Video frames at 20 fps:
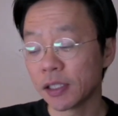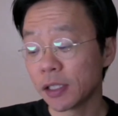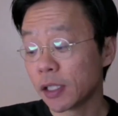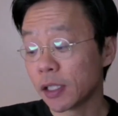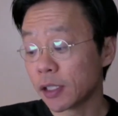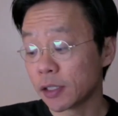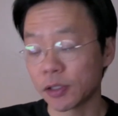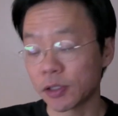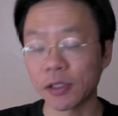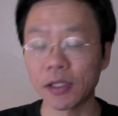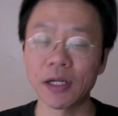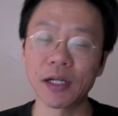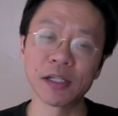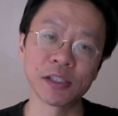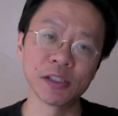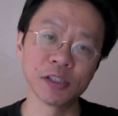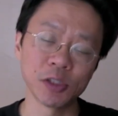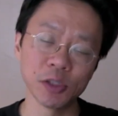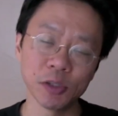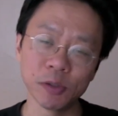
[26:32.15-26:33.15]
so that I can
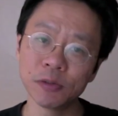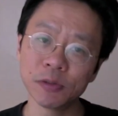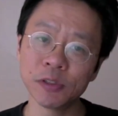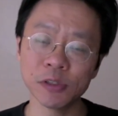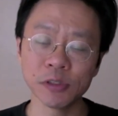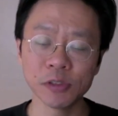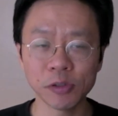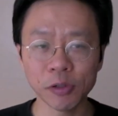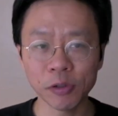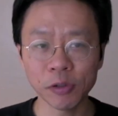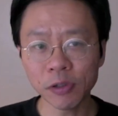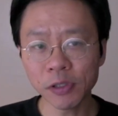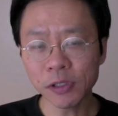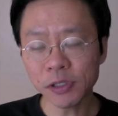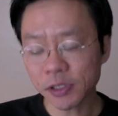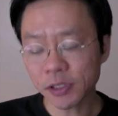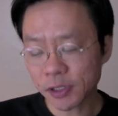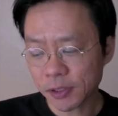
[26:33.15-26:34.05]
show to students.